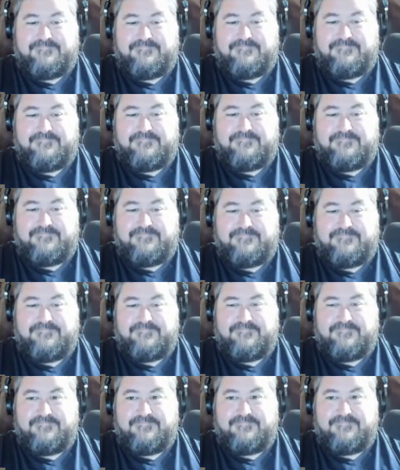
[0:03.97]

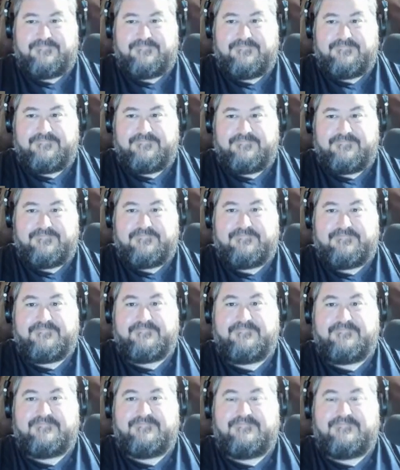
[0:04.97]

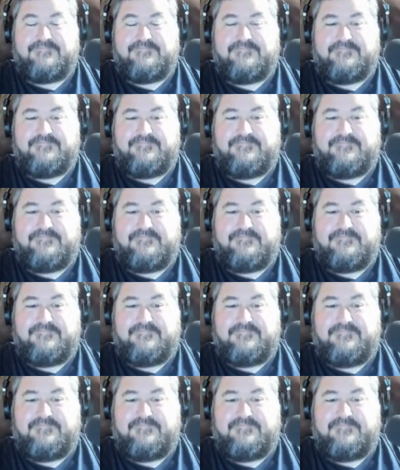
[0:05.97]

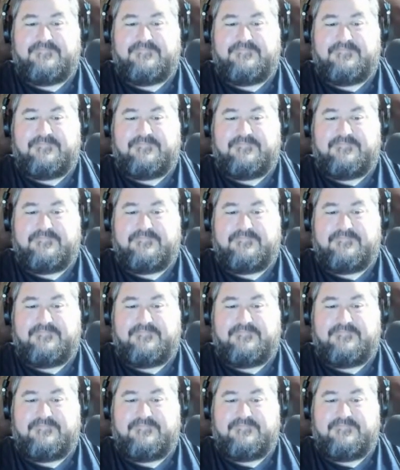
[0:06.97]

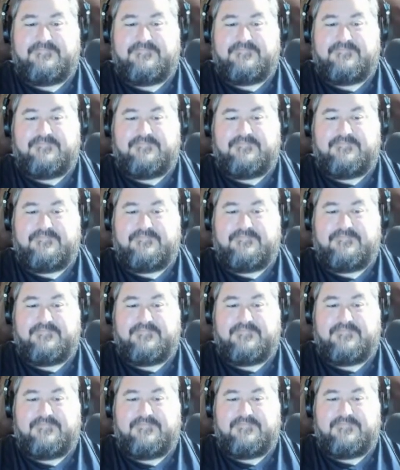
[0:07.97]

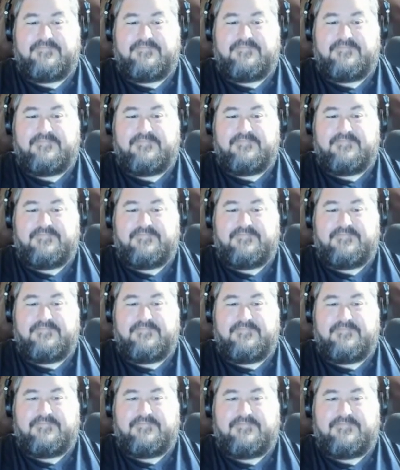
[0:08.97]

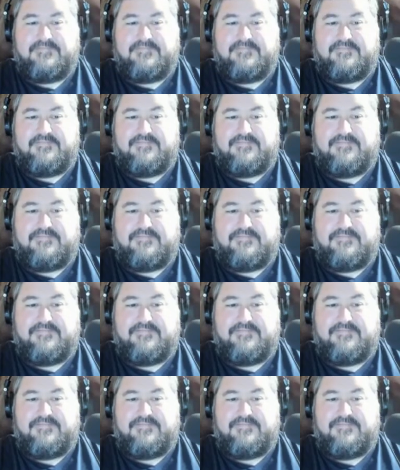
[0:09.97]
(not speaking)